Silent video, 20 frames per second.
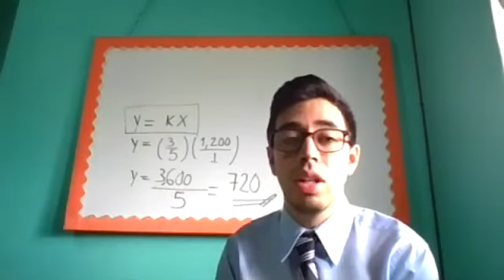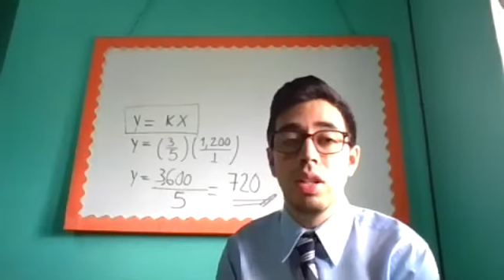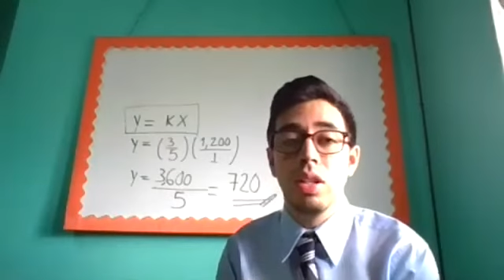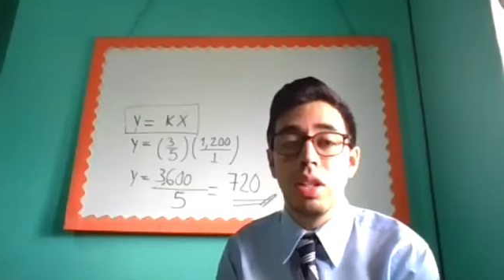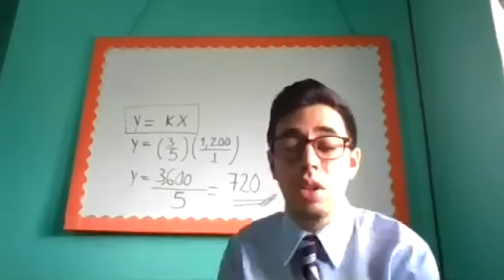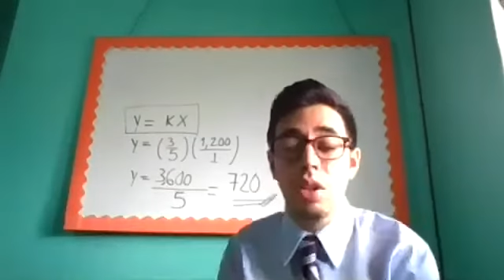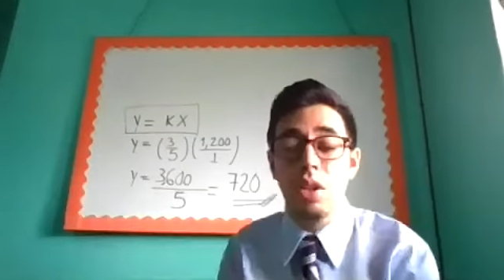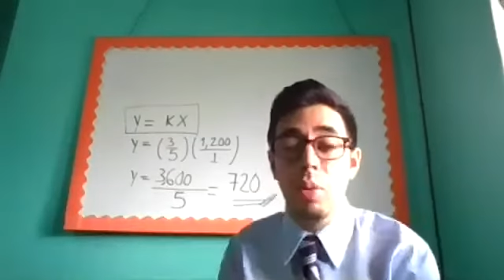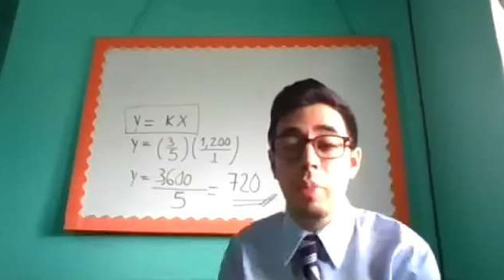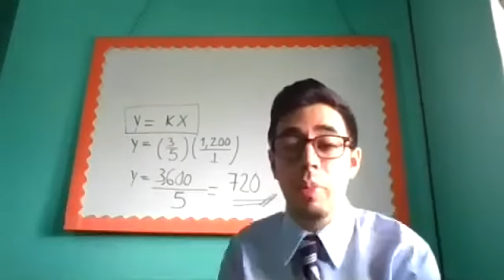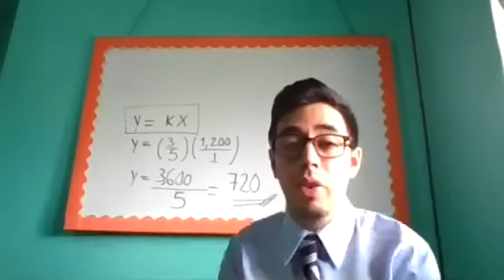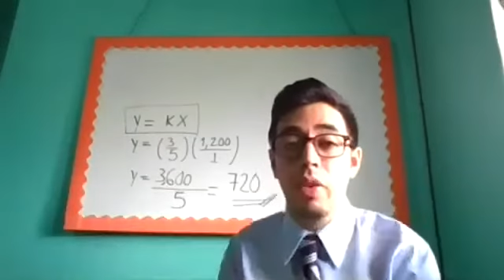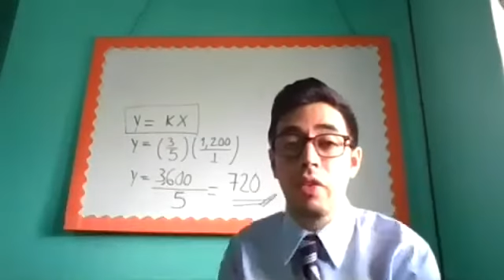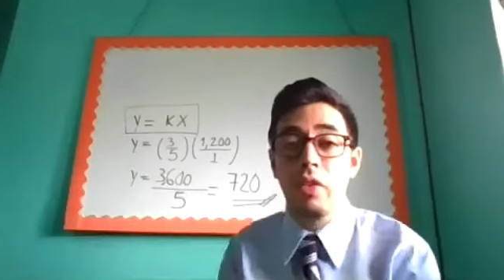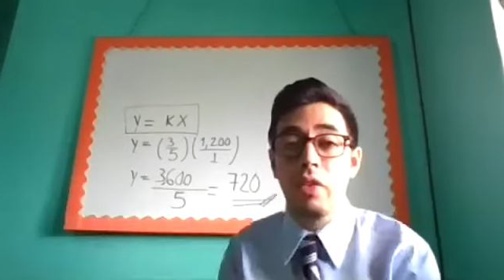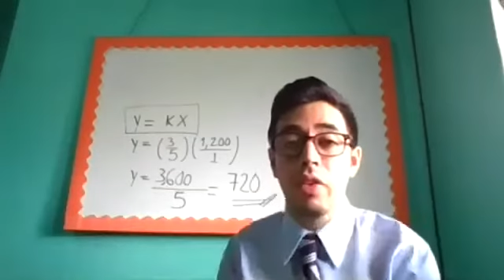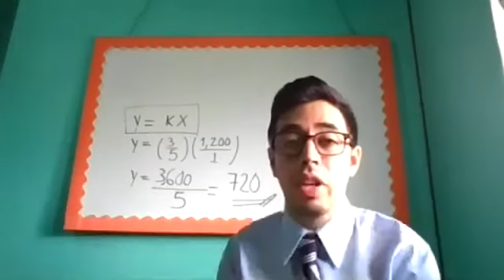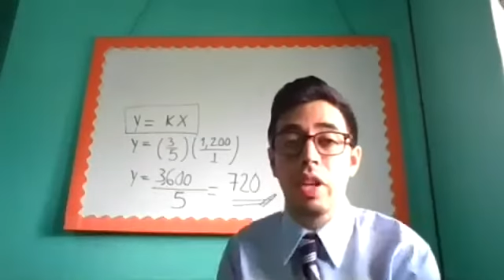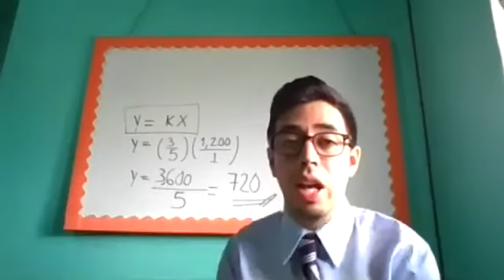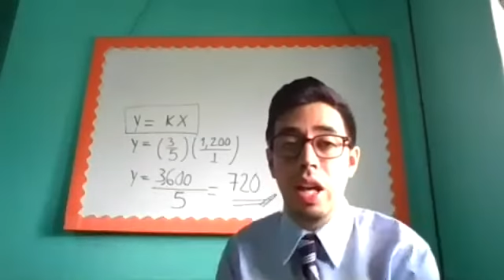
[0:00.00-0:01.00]
the number of
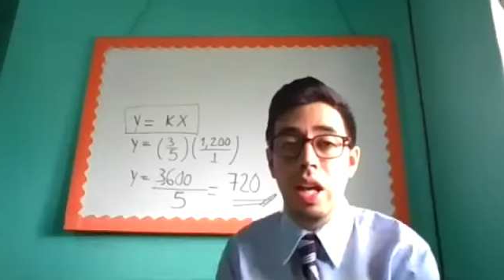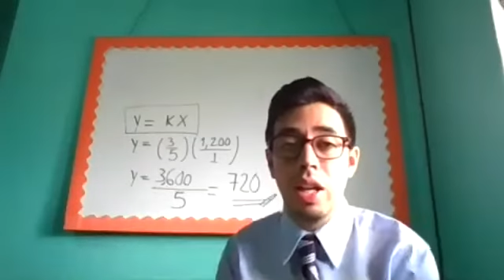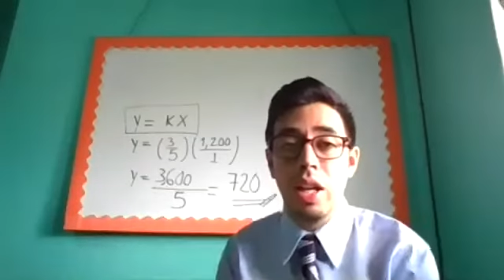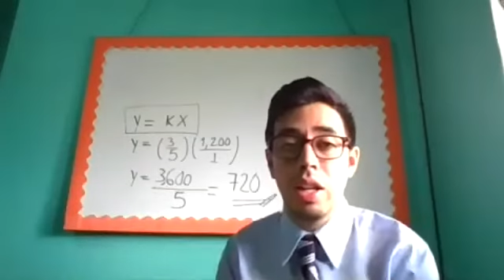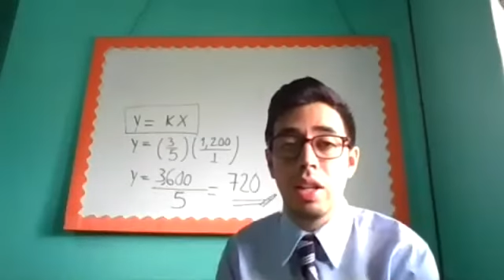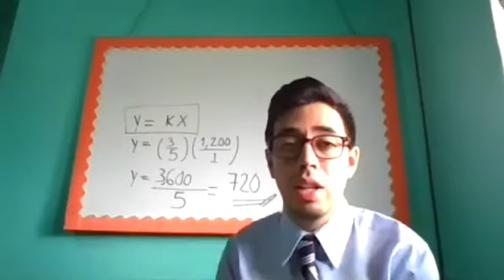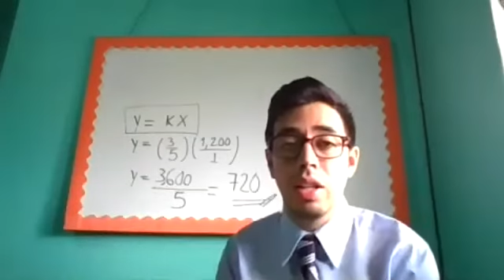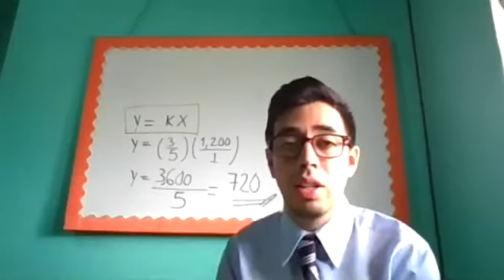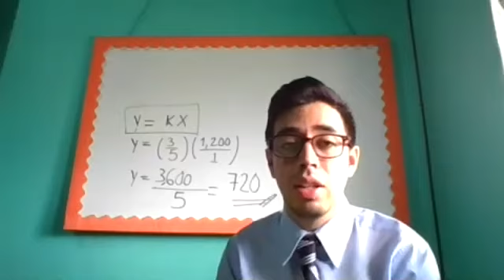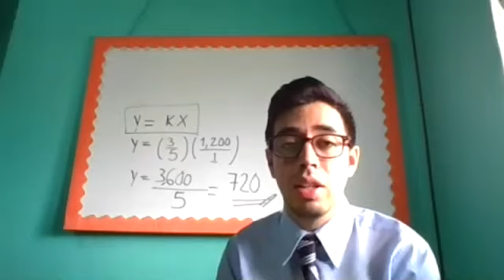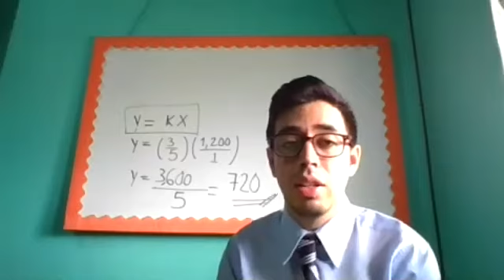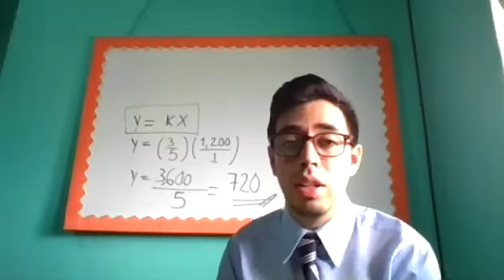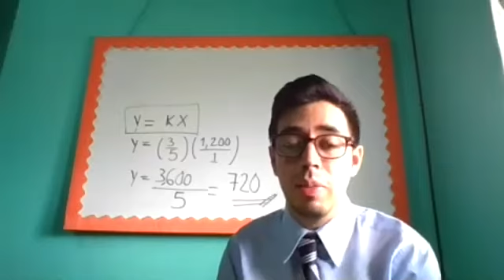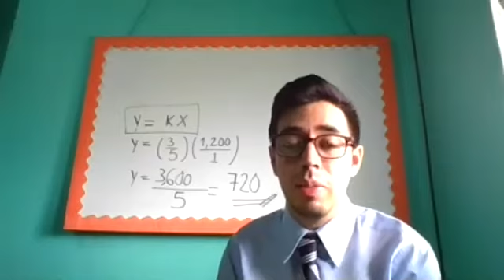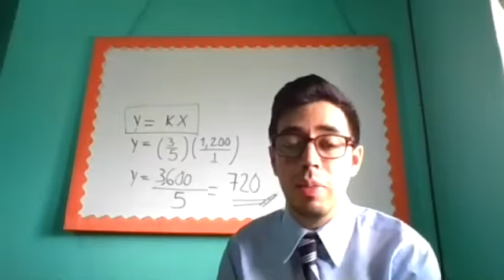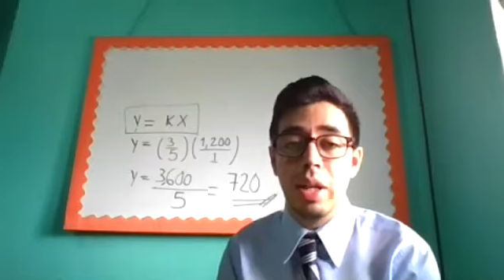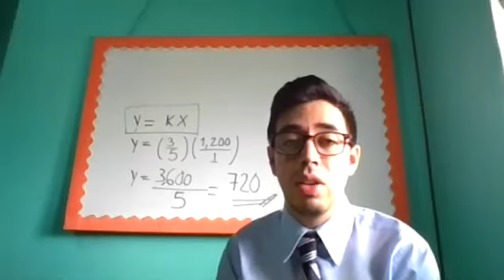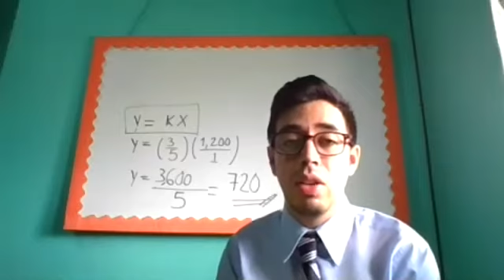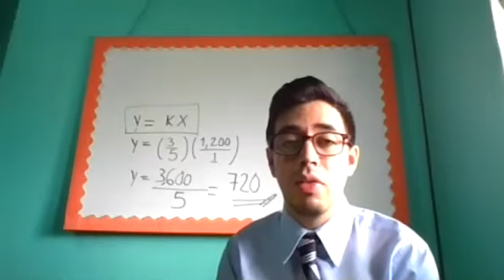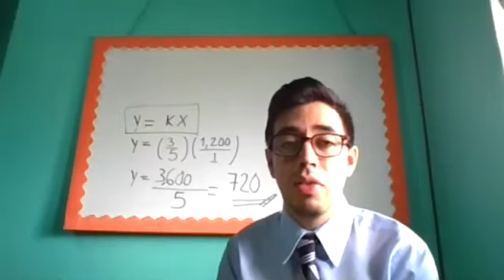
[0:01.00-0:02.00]
k, the
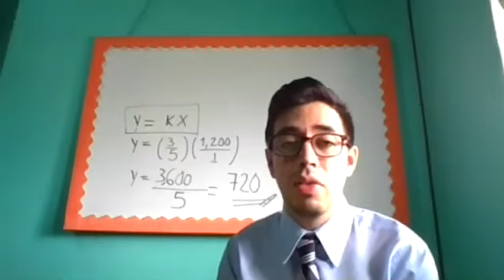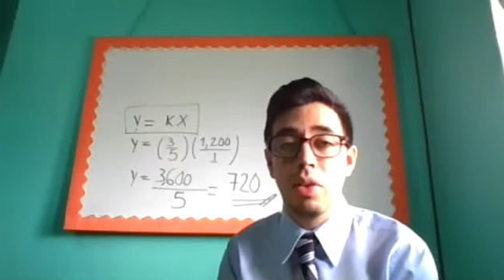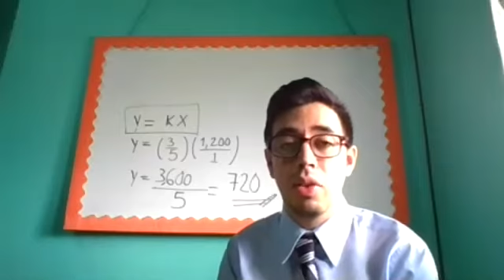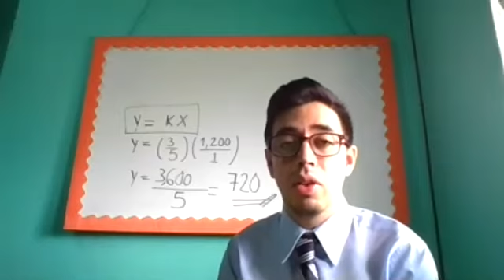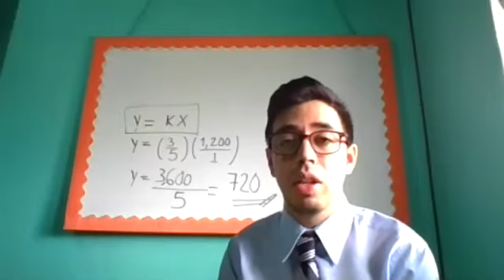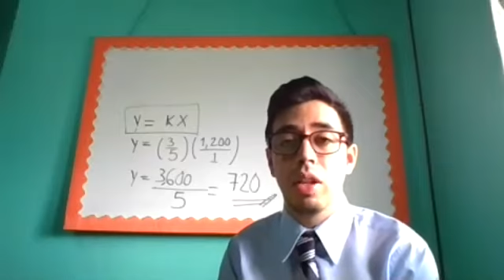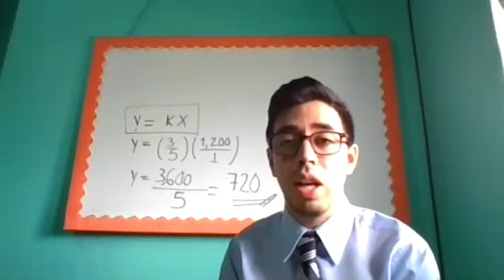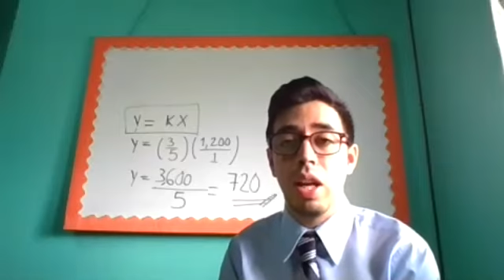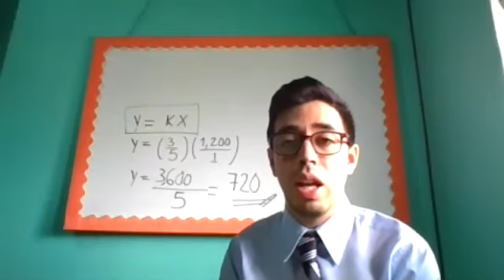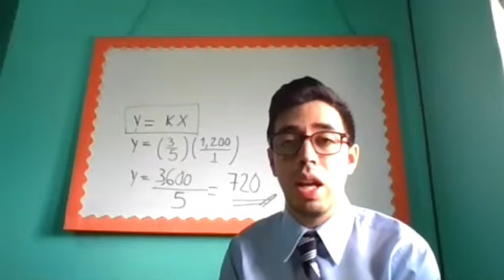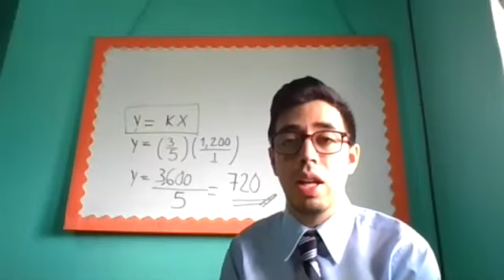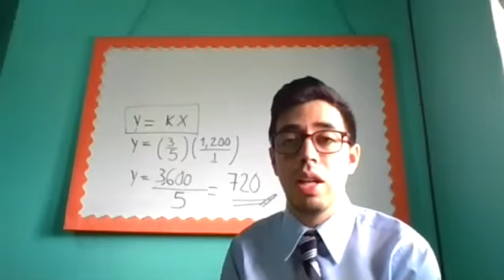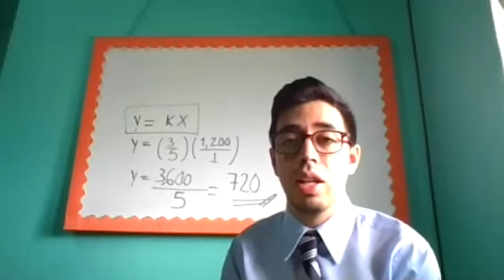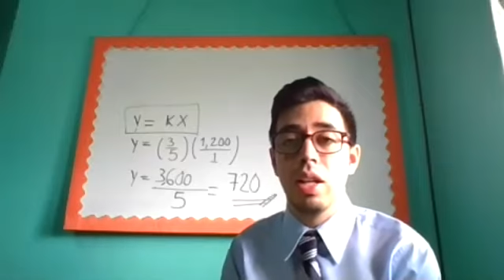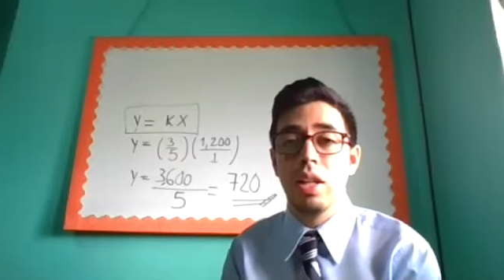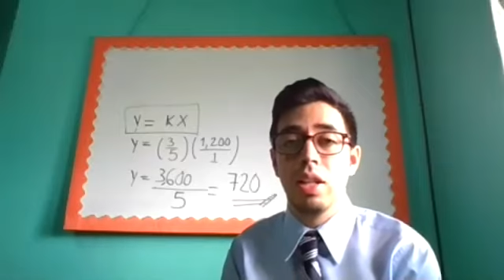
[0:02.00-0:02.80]
value for k.